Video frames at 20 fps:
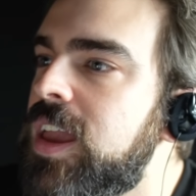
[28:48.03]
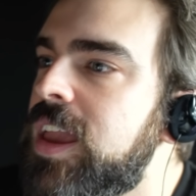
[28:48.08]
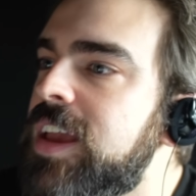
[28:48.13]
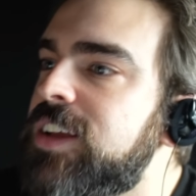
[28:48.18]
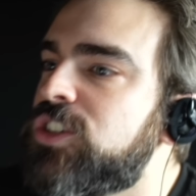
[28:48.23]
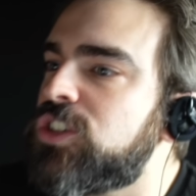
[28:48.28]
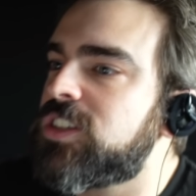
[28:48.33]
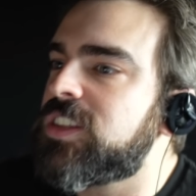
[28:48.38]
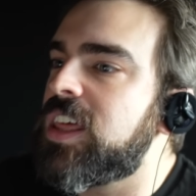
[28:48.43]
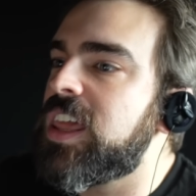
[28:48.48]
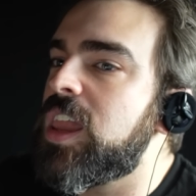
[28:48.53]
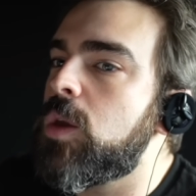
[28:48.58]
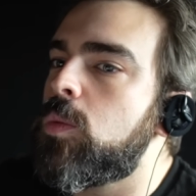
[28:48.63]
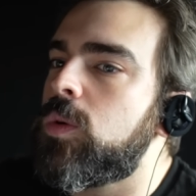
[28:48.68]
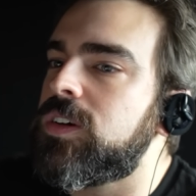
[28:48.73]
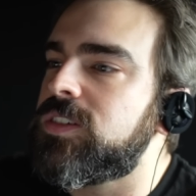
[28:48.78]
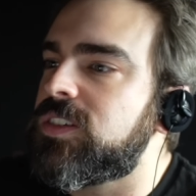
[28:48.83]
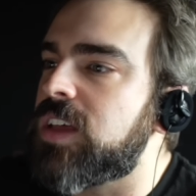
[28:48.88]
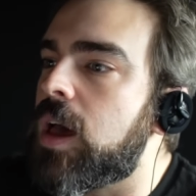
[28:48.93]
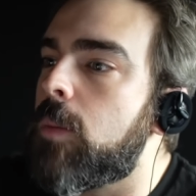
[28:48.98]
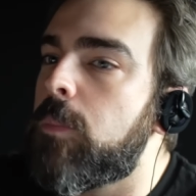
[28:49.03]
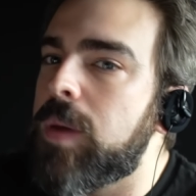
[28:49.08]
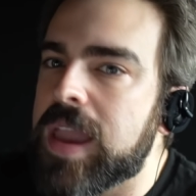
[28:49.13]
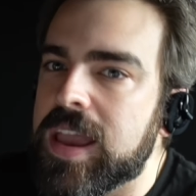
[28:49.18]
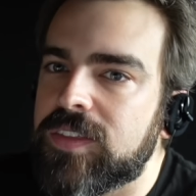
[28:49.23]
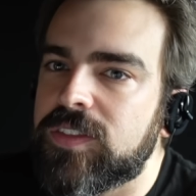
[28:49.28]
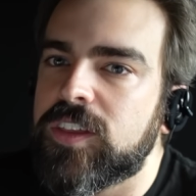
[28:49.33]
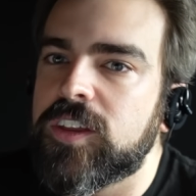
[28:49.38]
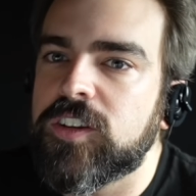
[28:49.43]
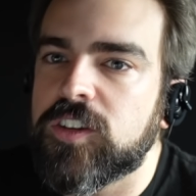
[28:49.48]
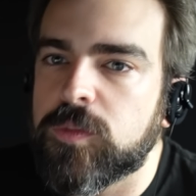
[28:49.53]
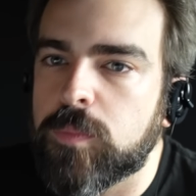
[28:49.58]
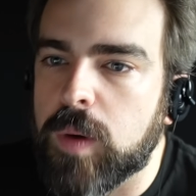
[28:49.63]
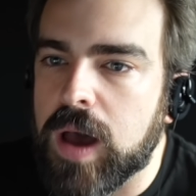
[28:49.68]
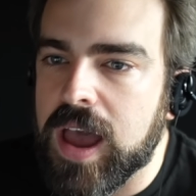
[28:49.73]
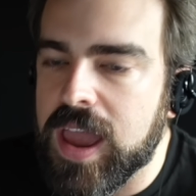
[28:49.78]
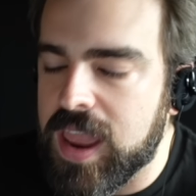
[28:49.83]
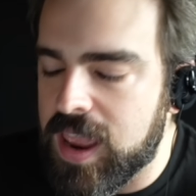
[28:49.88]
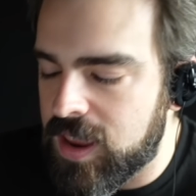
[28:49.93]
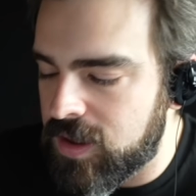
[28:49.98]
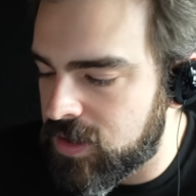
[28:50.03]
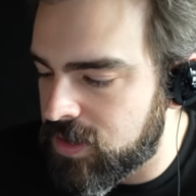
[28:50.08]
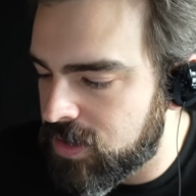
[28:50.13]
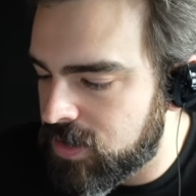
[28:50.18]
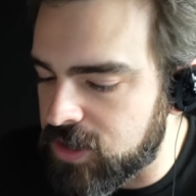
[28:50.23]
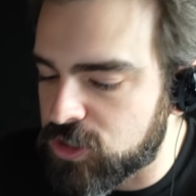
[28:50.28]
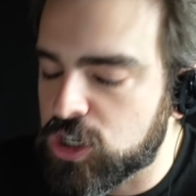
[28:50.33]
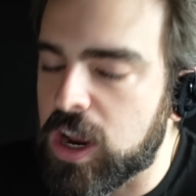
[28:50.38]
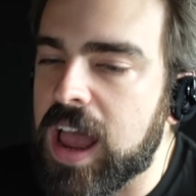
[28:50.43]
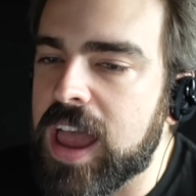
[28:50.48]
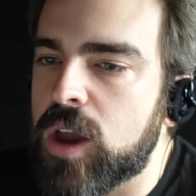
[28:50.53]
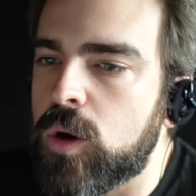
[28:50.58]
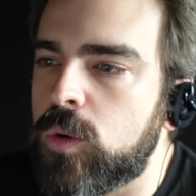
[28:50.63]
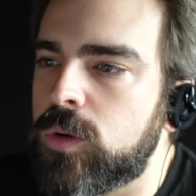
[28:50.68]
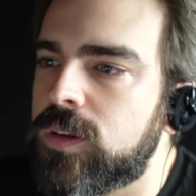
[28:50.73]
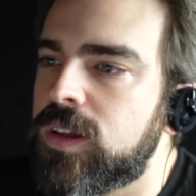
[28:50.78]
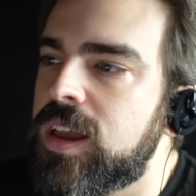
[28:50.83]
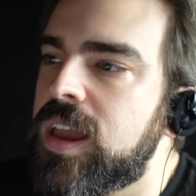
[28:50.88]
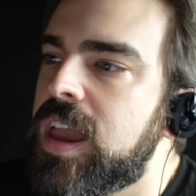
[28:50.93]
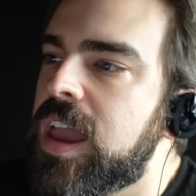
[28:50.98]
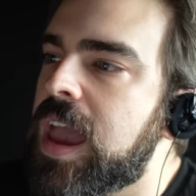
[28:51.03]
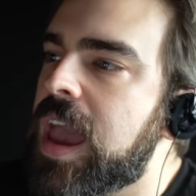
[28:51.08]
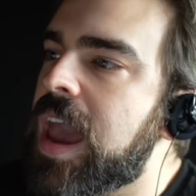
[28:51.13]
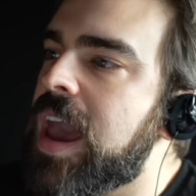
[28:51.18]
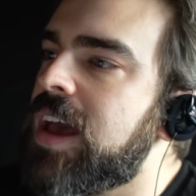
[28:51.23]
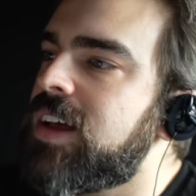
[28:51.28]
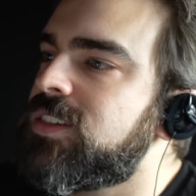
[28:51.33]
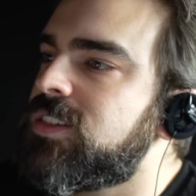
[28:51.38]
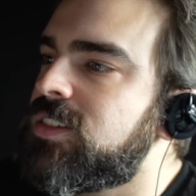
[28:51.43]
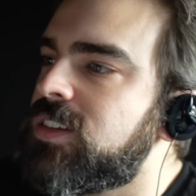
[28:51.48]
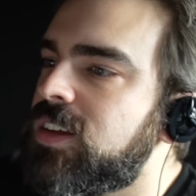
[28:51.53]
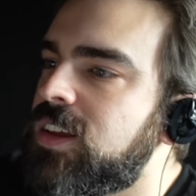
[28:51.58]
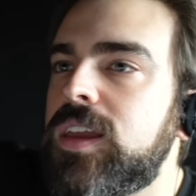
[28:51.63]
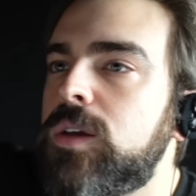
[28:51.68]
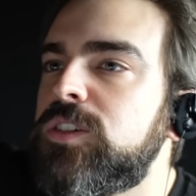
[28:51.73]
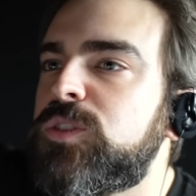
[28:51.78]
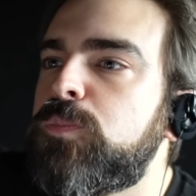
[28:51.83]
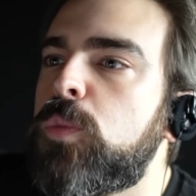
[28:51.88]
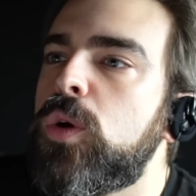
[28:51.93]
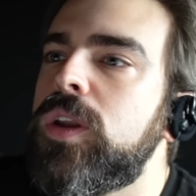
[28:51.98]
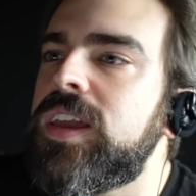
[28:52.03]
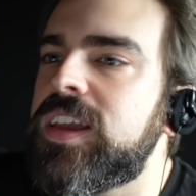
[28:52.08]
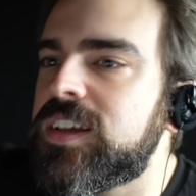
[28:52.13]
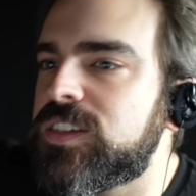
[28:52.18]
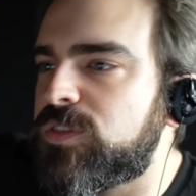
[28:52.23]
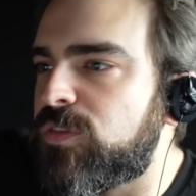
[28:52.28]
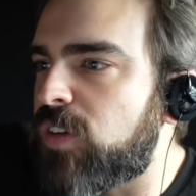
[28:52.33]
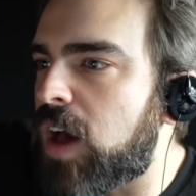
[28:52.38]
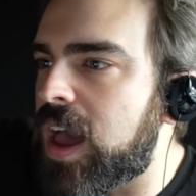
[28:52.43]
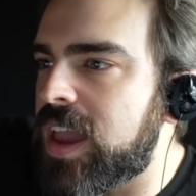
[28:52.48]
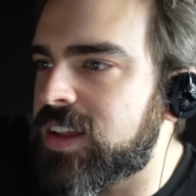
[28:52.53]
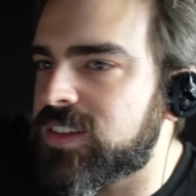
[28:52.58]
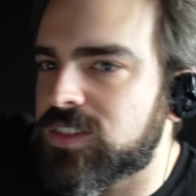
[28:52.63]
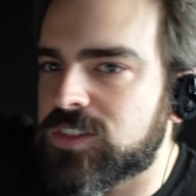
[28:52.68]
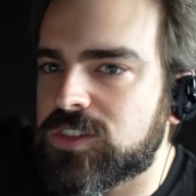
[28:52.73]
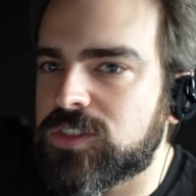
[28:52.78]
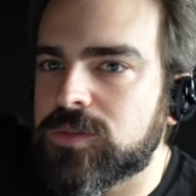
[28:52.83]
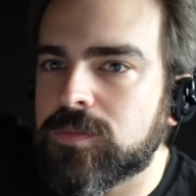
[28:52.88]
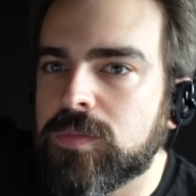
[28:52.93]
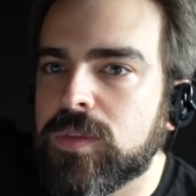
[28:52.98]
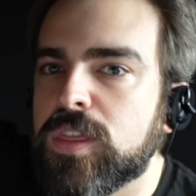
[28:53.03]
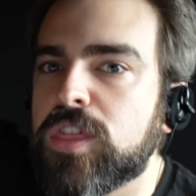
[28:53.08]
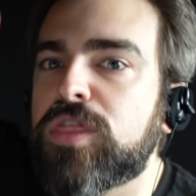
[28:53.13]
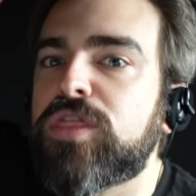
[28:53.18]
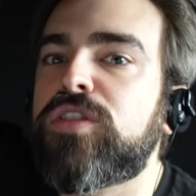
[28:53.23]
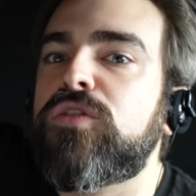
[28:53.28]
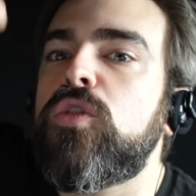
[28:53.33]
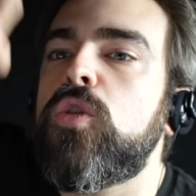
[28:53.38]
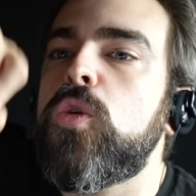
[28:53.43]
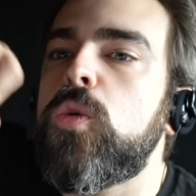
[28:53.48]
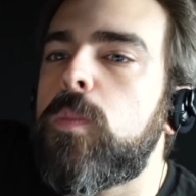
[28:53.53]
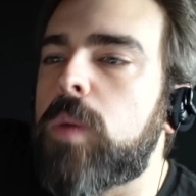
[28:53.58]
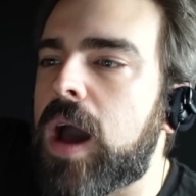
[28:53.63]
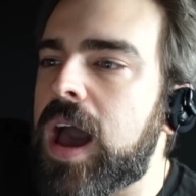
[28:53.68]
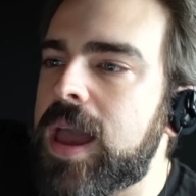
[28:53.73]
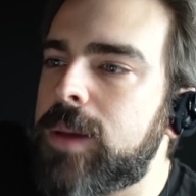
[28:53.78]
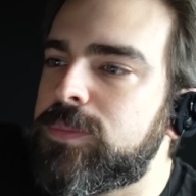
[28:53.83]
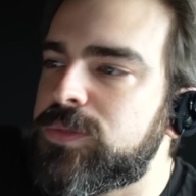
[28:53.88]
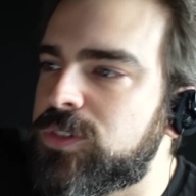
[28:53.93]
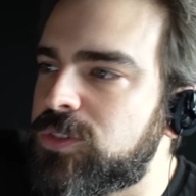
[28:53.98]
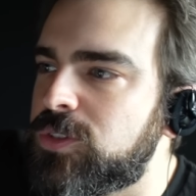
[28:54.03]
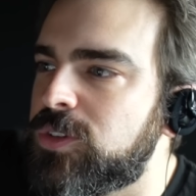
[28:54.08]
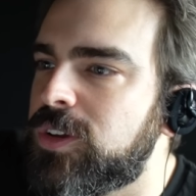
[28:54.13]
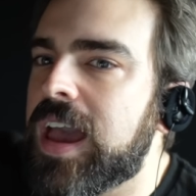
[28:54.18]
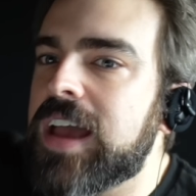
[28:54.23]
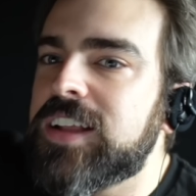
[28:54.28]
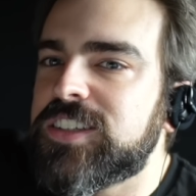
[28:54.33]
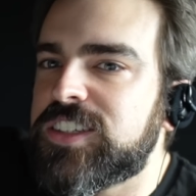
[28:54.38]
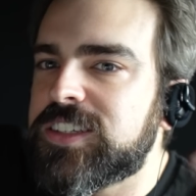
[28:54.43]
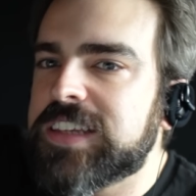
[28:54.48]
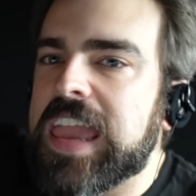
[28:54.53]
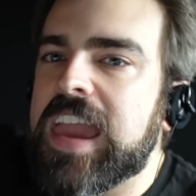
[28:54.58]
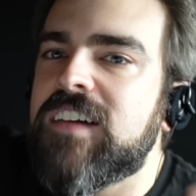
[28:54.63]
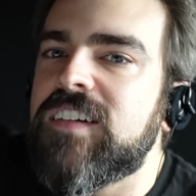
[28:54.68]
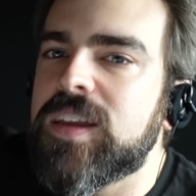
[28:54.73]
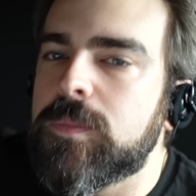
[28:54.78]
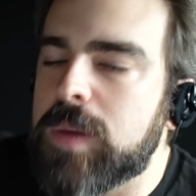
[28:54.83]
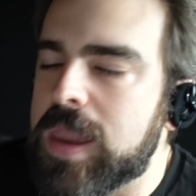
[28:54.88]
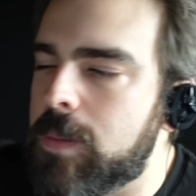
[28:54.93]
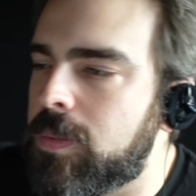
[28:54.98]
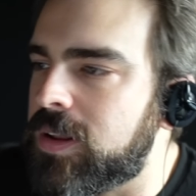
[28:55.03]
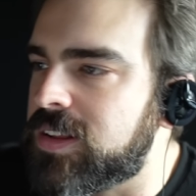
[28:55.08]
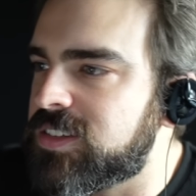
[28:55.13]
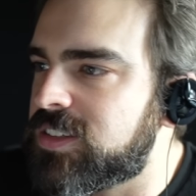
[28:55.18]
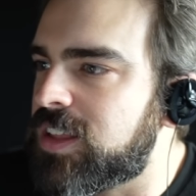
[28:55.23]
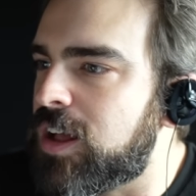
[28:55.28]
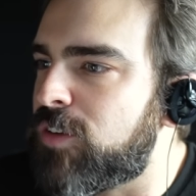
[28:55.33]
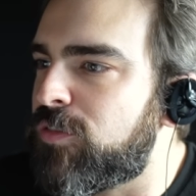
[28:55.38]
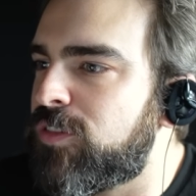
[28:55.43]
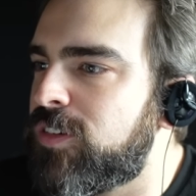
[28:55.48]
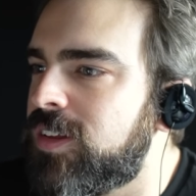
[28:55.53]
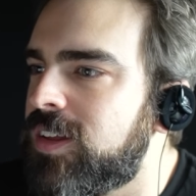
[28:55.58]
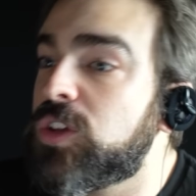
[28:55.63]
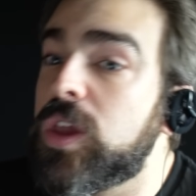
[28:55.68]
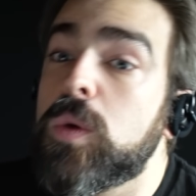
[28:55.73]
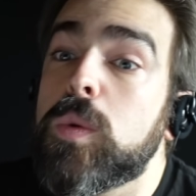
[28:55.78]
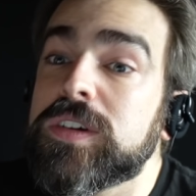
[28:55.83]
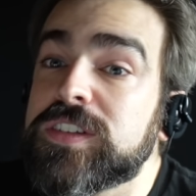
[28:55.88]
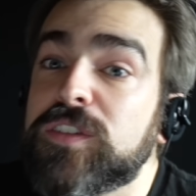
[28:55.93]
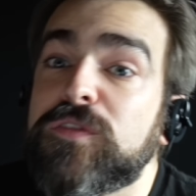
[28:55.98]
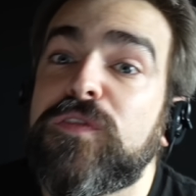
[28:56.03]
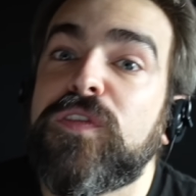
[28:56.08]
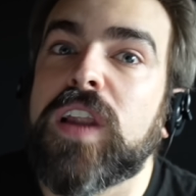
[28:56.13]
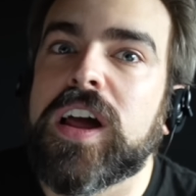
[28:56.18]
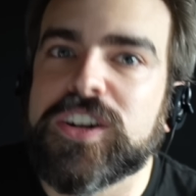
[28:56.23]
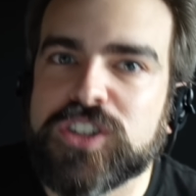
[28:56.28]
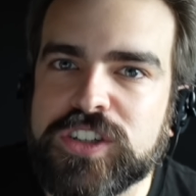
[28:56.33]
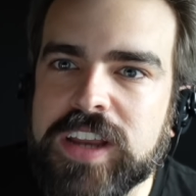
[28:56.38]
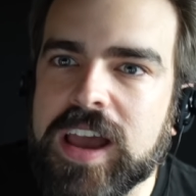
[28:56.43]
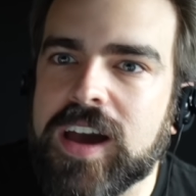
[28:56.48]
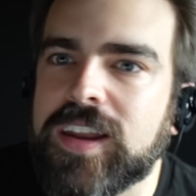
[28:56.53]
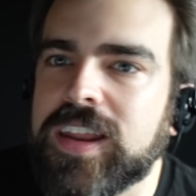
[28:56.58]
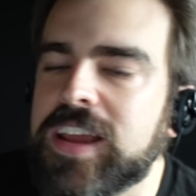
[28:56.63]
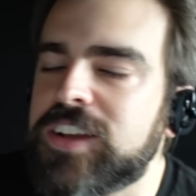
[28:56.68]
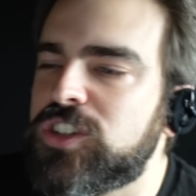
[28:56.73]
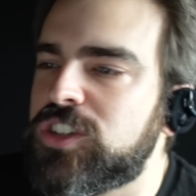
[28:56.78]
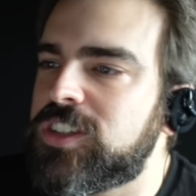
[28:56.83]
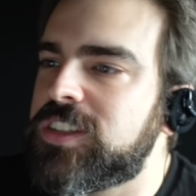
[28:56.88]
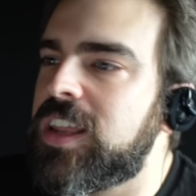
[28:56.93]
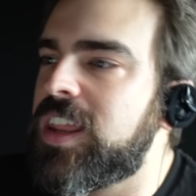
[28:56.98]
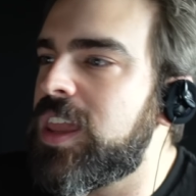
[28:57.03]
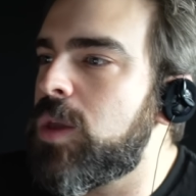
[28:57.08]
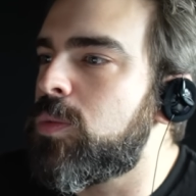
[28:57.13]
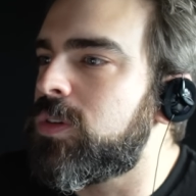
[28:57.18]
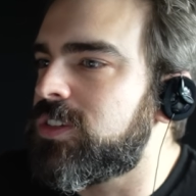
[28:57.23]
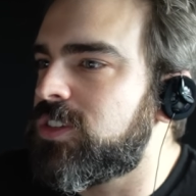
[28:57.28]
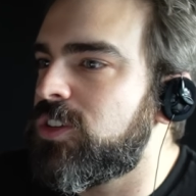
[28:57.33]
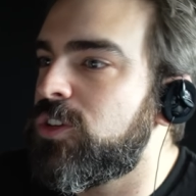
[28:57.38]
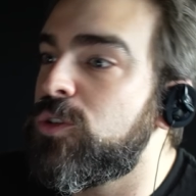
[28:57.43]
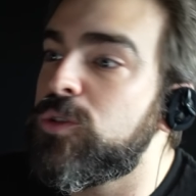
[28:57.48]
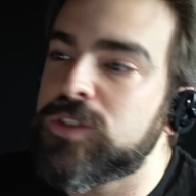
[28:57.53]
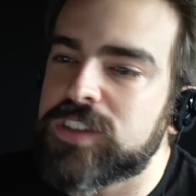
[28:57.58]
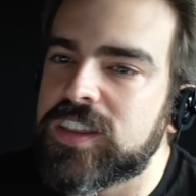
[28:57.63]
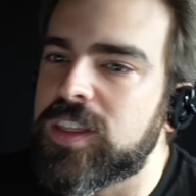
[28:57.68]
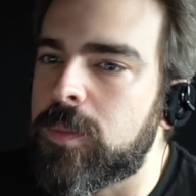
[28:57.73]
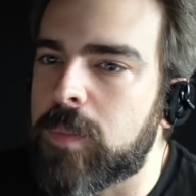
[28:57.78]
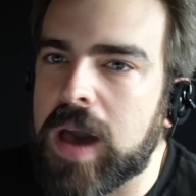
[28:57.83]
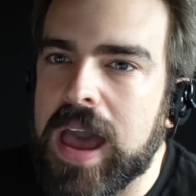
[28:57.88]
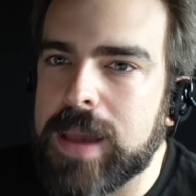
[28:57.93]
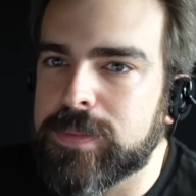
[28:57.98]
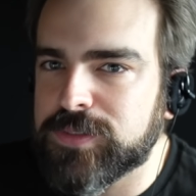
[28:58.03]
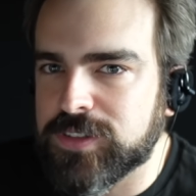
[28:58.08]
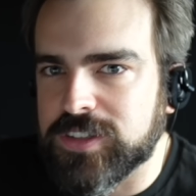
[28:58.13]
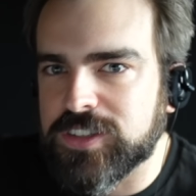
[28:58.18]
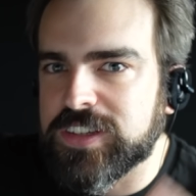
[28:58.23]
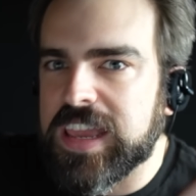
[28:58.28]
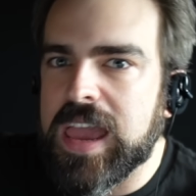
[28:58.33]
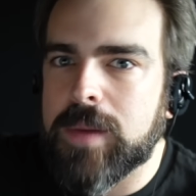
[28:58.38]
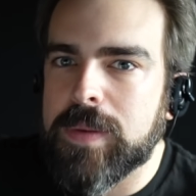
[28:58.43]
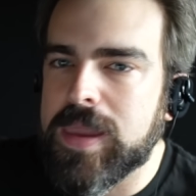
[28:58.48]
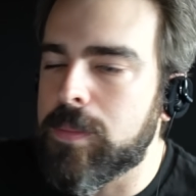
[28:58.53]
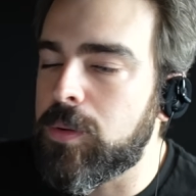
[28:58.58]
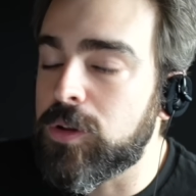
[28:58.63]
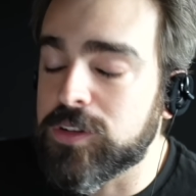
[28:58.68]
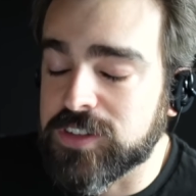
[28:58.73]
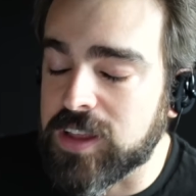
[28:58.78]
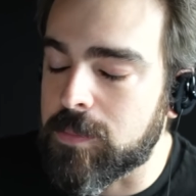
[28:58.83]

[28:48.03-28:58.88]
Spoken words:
It's just that he was abandoned by a child, and he was putting his vines through pipes and scaring people and stuff. So he wasn't flushed down, it's just that he was using the pipes to scare people or